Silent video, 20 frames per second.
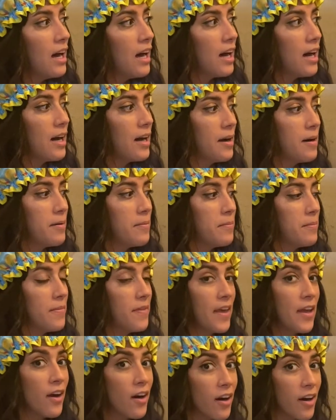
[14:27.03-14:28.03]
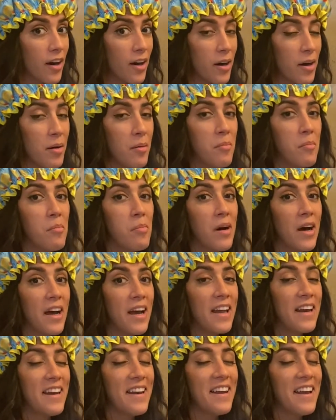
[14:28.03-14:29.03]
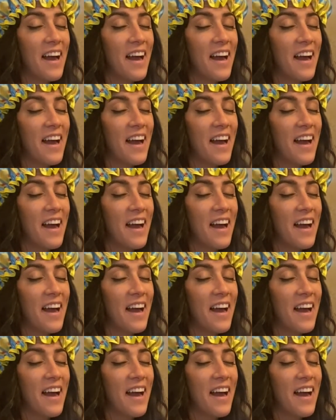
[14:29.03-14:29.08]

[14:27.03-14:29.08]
um, they are, but